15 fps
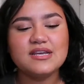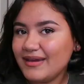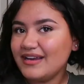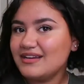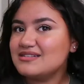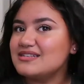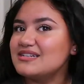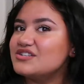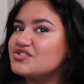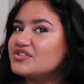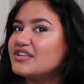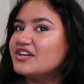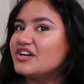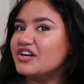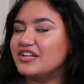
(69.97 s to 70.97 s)
My hair is
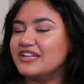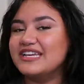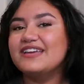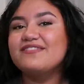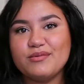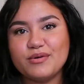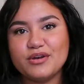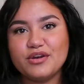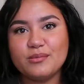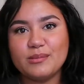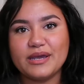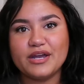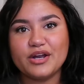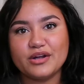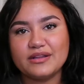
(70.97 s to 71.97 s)
naturally curly. If you want to know
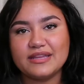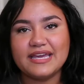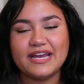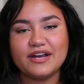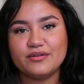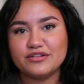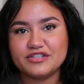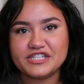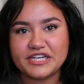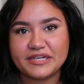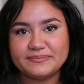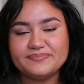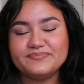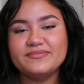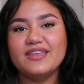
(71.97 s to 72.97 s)
my curly hair
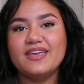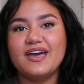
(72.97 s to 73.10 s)
routine,